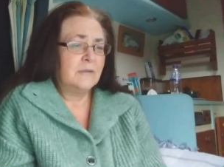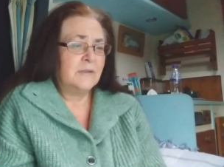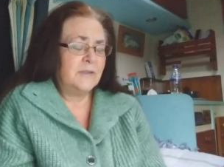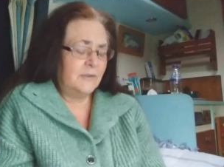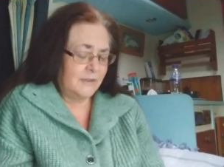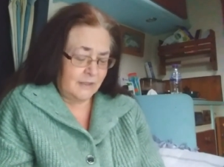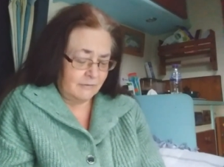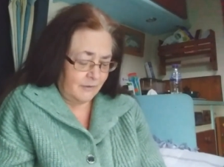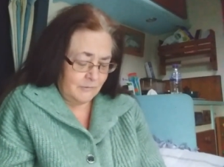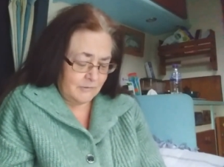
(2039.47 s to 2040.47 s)
it's not their
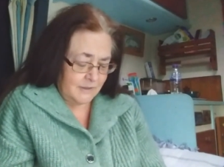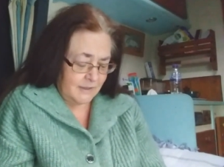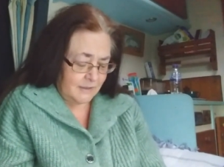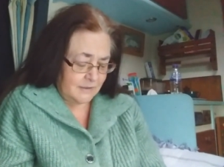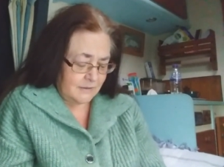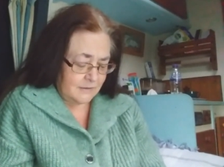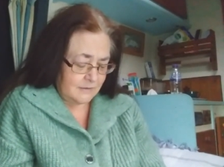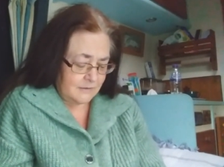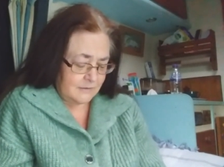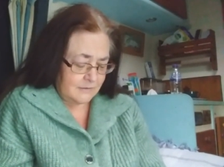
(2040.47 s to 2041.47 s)
fault, is it?
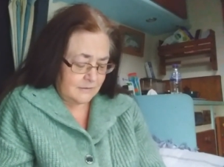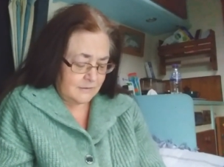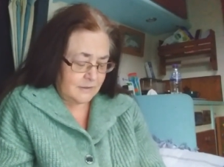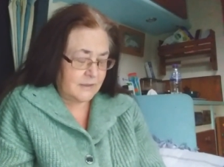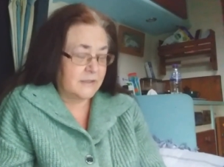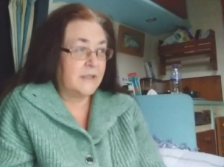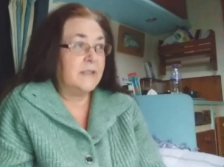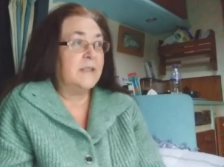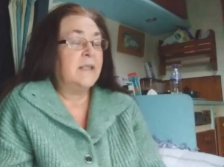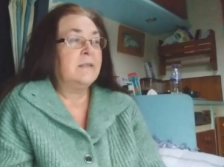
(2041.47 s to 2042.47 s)
That they're
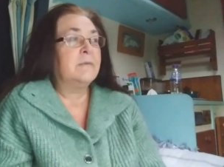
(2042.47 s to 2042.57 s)
turning out the